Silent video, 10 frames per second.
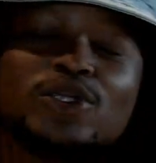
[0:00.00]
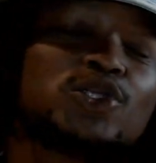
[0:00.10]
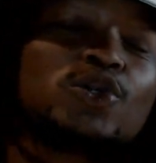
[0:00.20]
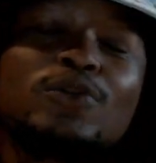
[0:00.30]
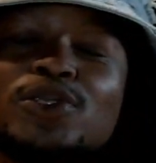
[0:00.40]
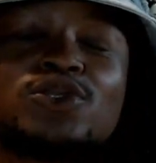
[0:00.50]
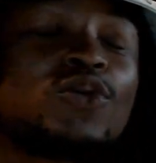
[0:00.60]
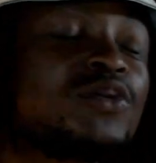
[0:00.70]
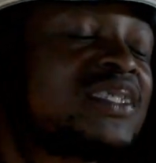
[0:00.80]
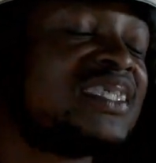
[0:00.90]
your
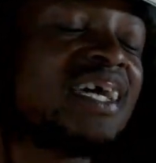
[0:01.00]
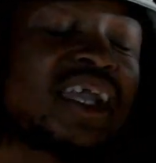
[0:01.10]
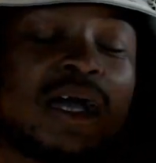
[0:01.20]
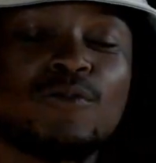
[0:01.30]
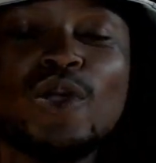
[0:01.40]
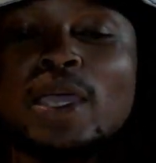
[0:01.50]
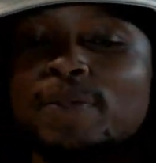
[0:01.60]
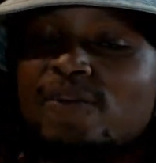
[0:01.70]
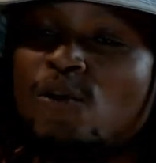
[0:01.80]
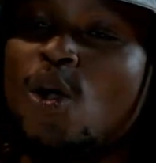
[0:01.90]
tombstone set up way
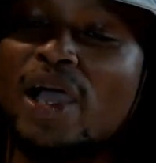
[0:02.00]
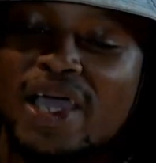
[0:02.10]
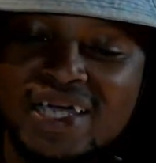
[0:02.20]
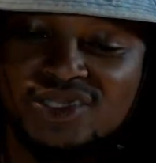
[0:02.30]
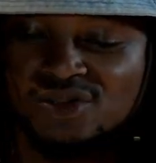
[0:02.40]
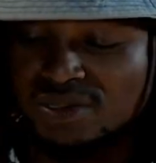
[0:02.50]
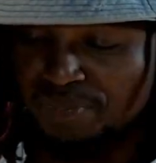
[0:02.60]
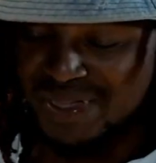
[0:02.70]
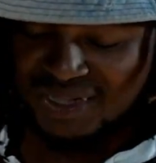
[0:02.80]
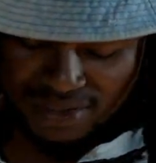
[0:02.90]
before I got to the
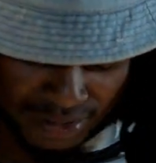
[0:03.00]
pen.